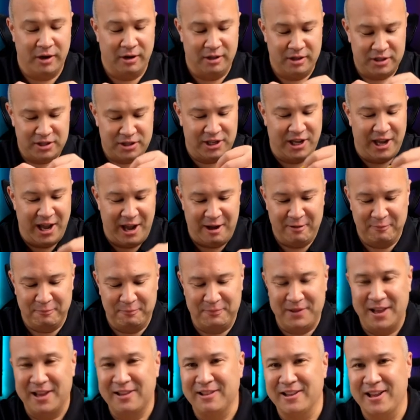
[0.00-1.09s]
Let's see how,
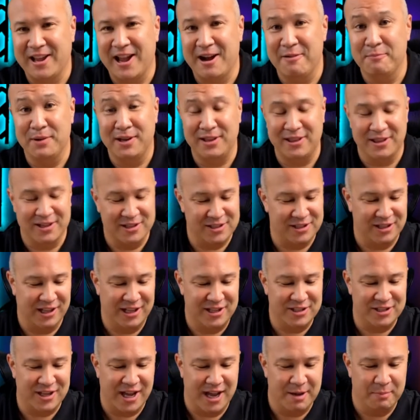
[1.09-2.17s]
like, how big this lens
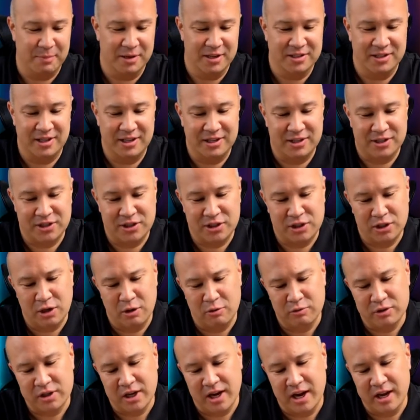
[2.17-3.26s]
cap is. It's so
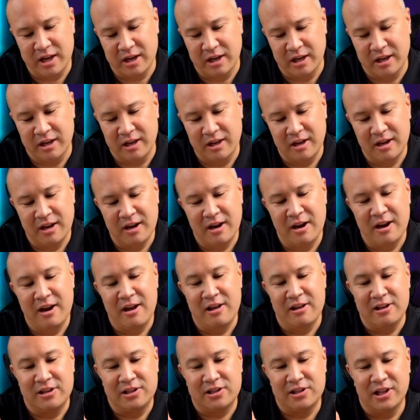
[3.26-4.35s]
tiny.
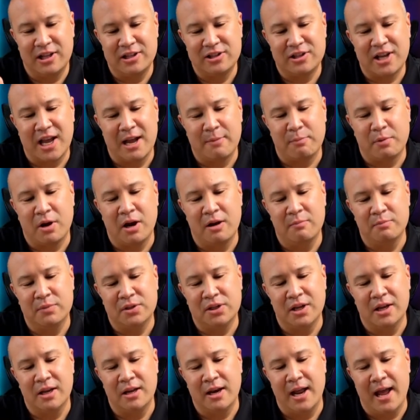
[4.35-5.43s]
This lens cap comes
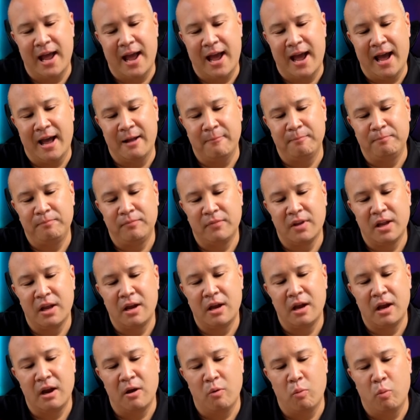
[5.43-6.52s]
in at
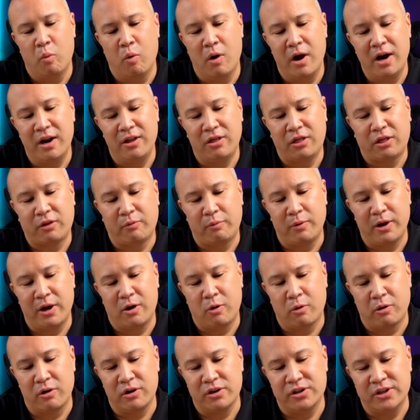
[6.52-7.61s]
one and three
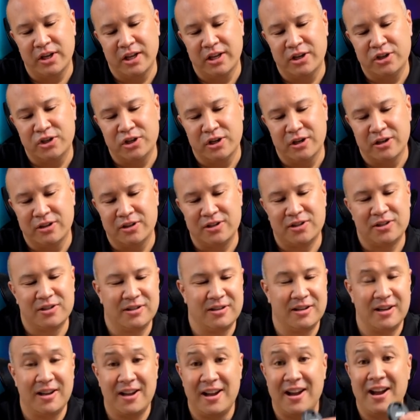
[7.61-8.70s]
quarters inches.
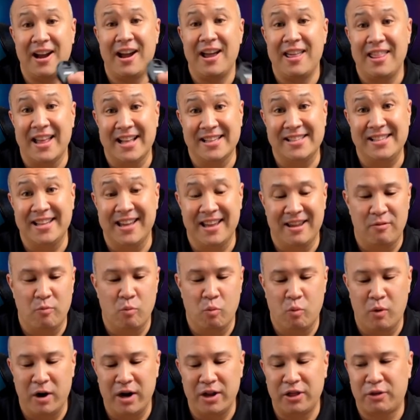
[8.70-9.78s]
That's it,
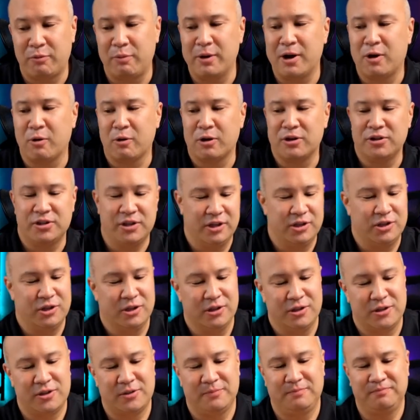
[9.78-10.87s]
one and three quarters
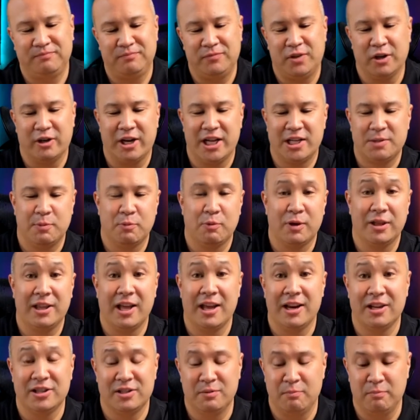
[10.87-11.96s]
inches. Don't ask me what that
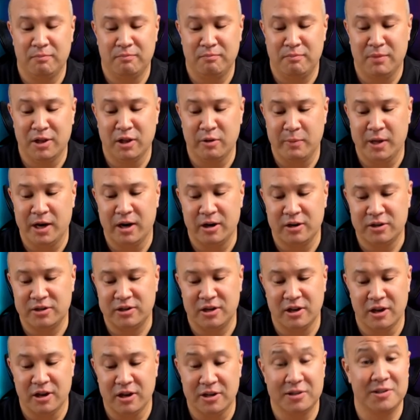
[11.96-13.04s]
is in millimeters
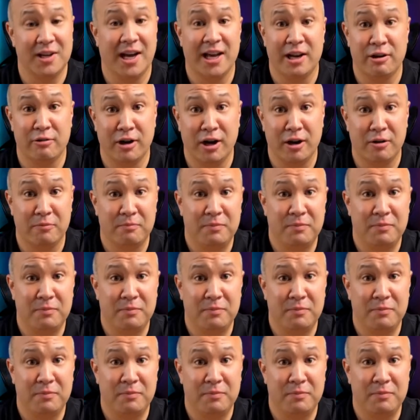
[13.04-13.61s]
because I don't know.